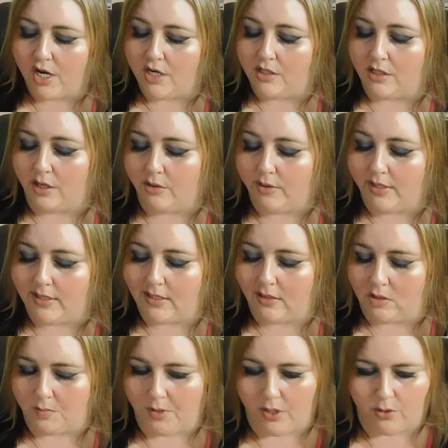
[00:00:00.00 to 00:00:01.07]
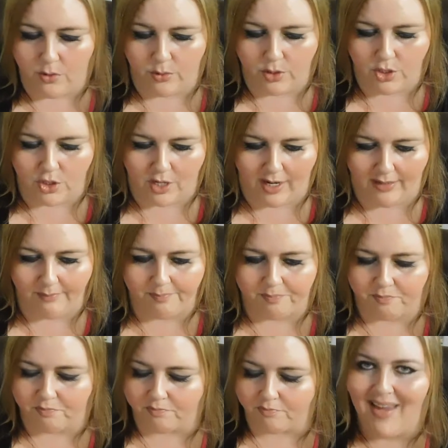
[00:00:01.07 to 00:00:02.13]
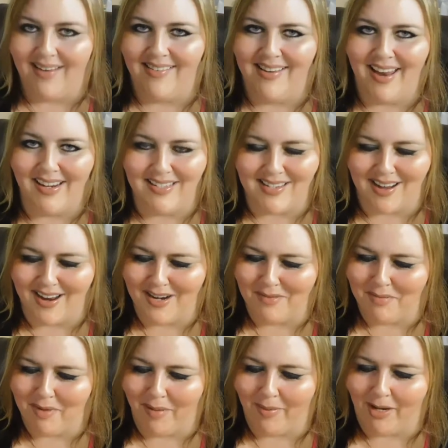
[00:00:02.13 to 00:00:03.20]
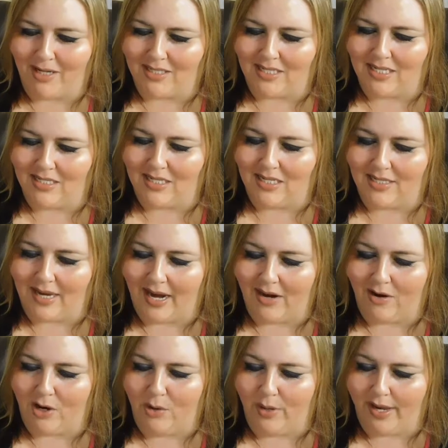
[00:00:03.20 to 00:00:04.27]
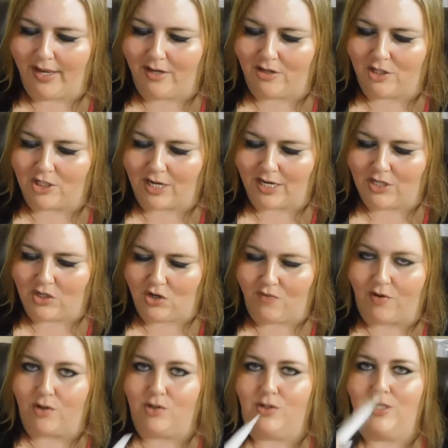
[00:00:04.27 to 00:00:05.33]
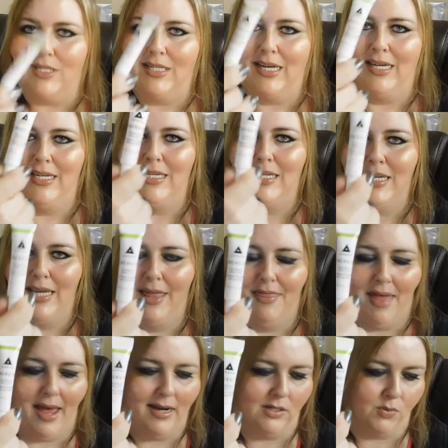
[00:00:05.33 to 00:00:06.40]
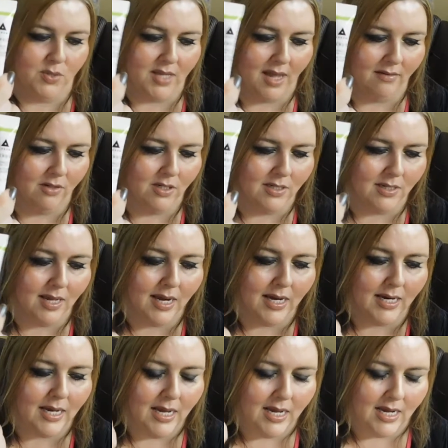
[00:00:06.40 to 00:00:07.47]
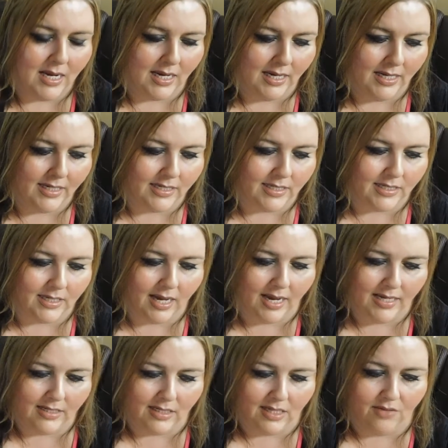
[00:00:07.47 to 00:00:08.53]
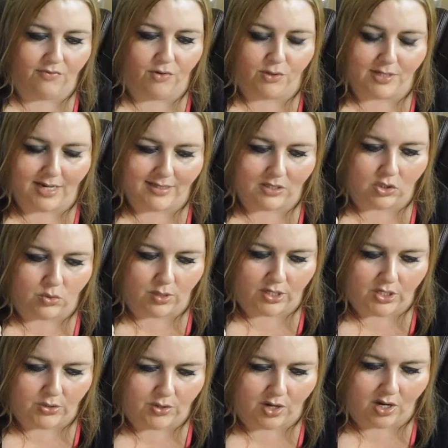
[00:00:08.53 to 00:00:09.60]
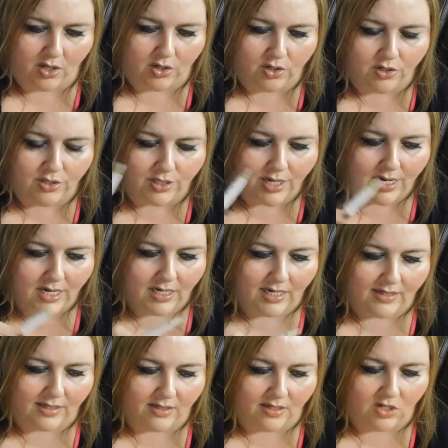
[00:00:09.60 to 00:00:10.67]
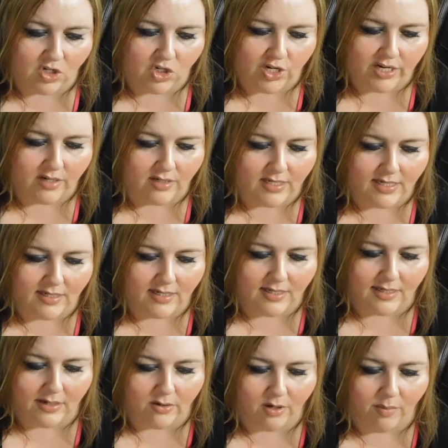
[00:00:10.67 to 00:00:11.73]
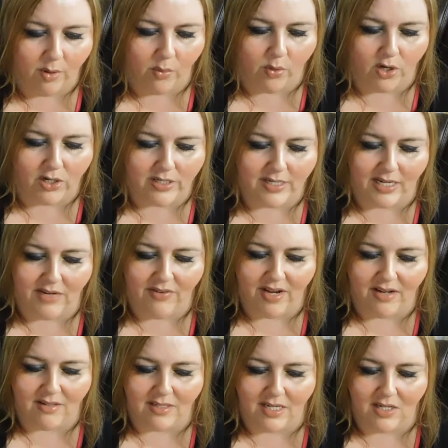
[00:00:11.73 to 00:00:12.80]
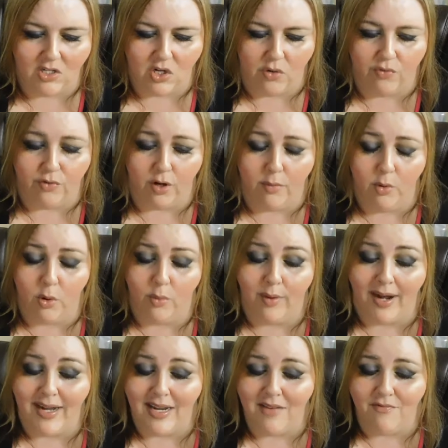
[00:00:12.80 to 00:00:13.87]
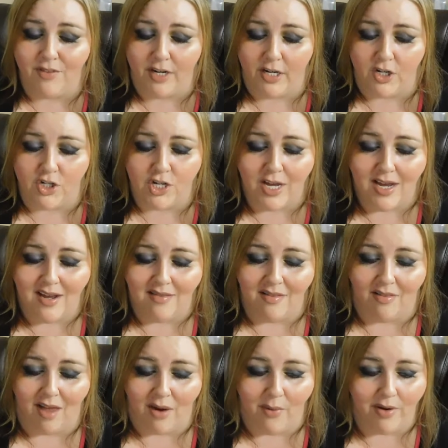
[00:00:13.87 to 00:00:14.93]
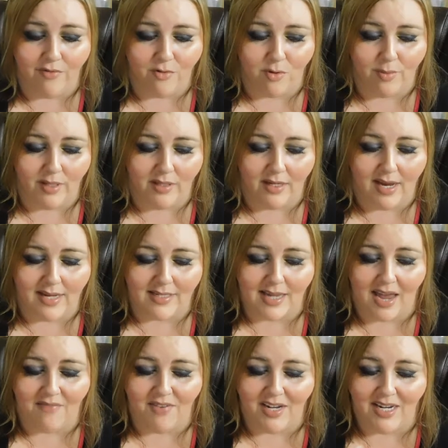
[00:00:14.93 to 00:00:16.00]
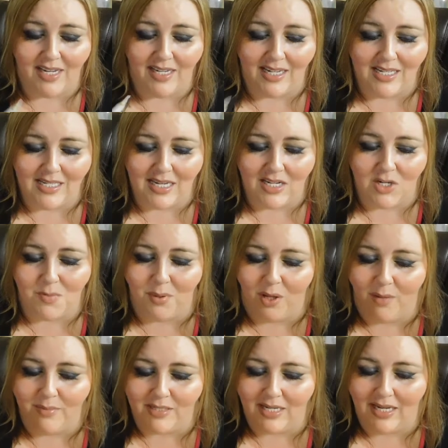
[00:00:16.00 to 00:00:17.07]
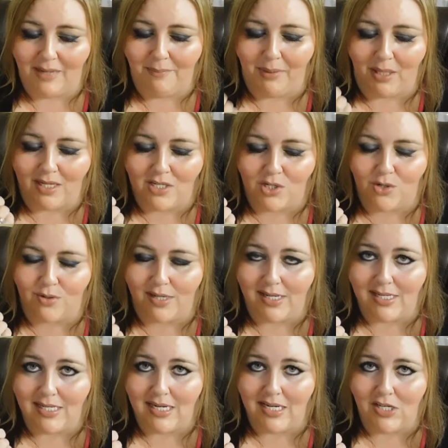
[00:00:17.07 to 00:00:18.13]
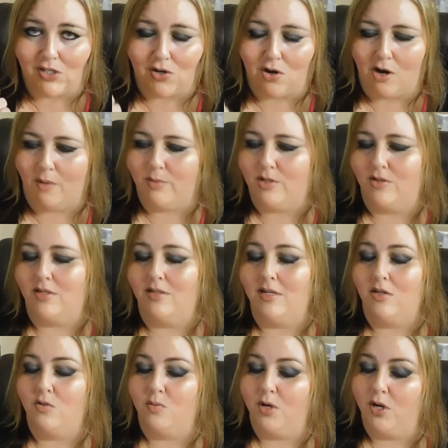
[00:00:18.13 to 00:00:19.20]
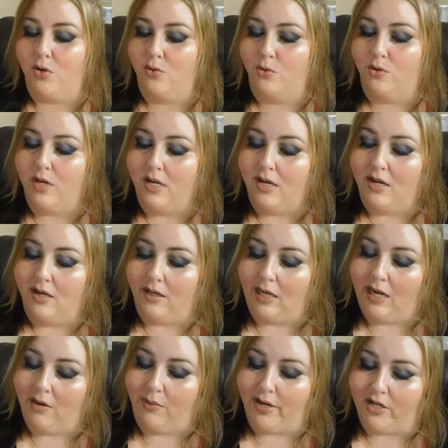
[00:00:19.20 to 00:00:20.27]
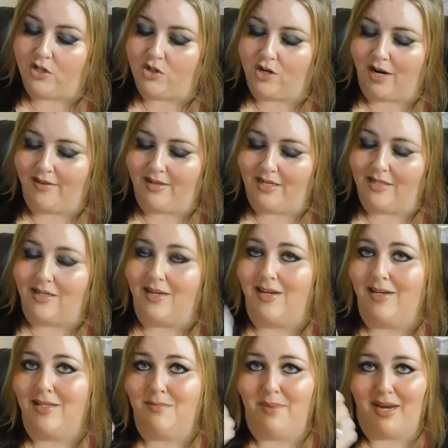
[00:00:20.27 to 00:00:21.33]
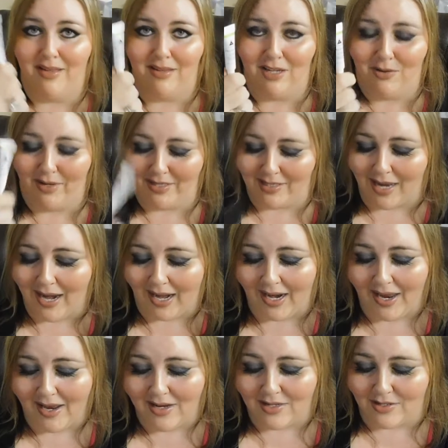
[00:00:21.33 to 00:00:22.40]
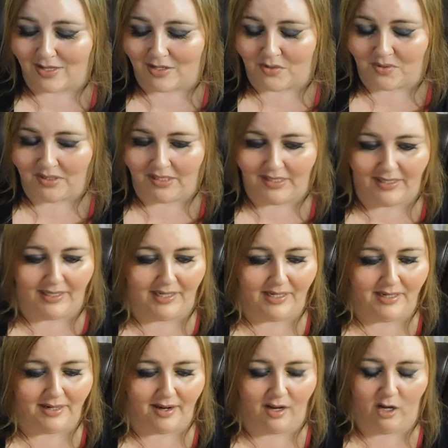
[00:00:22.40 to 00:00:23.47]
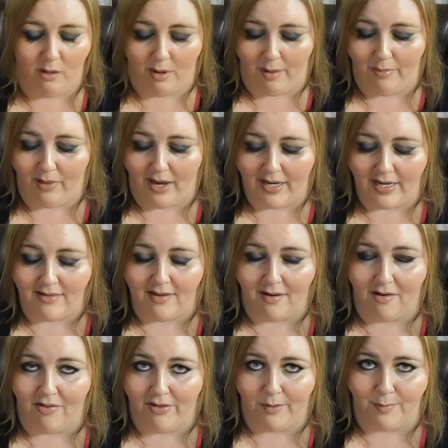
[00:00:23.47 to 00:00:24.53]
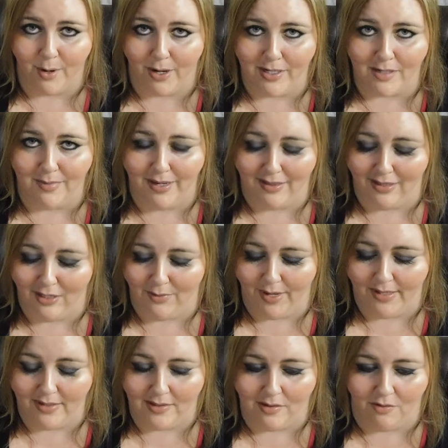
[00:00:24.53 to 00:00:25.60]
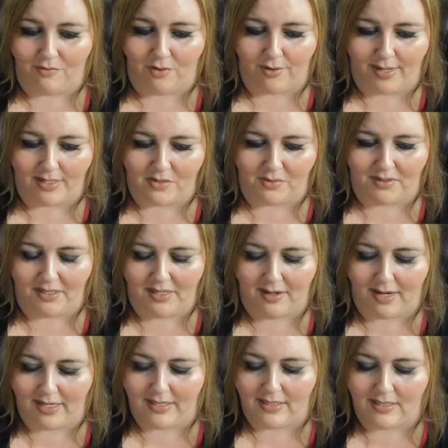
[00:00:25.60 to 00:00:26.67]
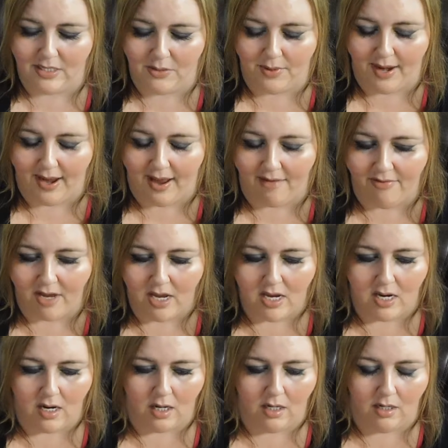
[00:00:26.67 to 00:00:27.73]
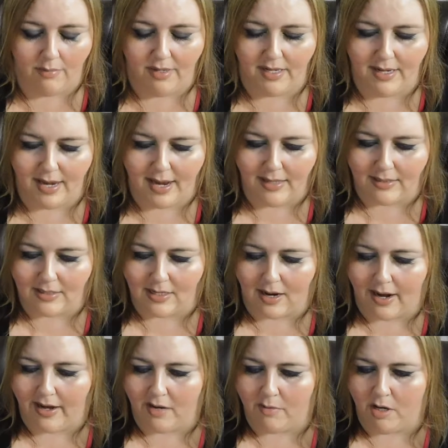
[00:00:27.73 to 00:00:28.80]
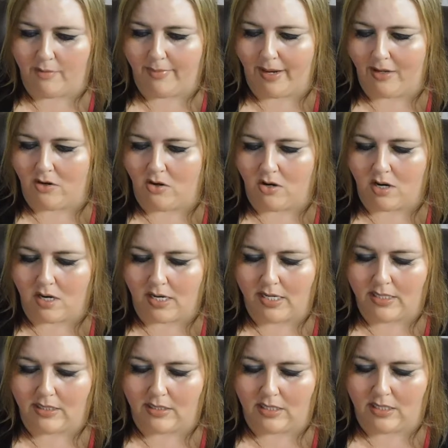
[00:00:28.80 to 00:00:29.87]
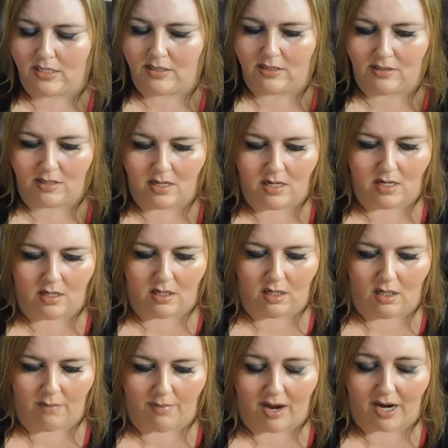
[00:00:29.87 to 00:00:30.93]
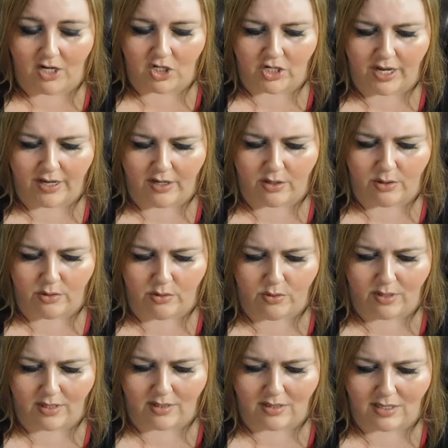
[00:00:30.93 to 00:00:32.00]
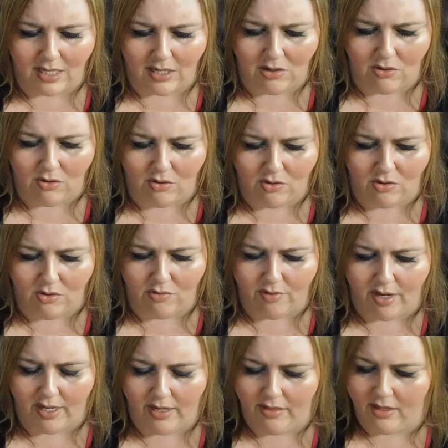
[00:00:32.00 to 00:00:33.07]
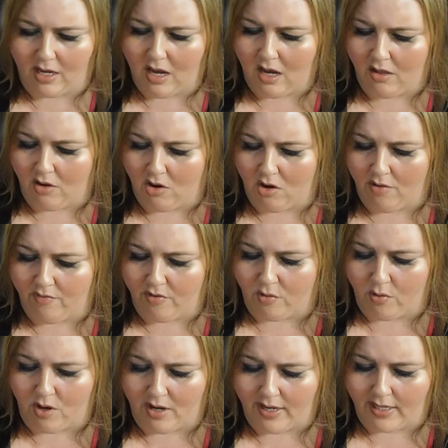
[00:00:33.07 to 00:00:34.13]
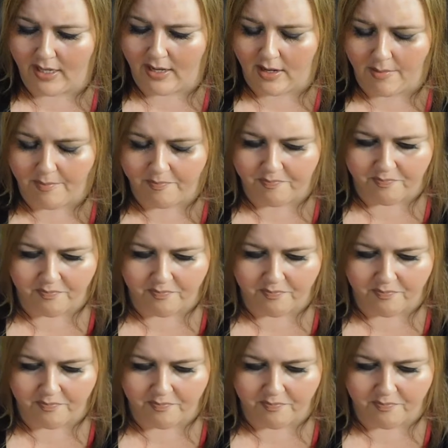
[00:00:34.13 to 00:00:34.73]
So, it sounds pretty cool to try. Next item in my box is this Aero Energize Universal Skin Tint. That is what that looks like. It says that the full size is $22. It says, this sheer tinted serum works to even out skin tone for a more radiant finish. The lightweight formula has caffeine and ginseng to plump skin, plus green tea to calm. So this sounds pretty cool. Can't wait to try this, and it is made in the USA. So that's really neat. I'm liking that all these products are made in the US so far. That's really nice to have. Next item on my card is this eyeshadow single in the color Veronica.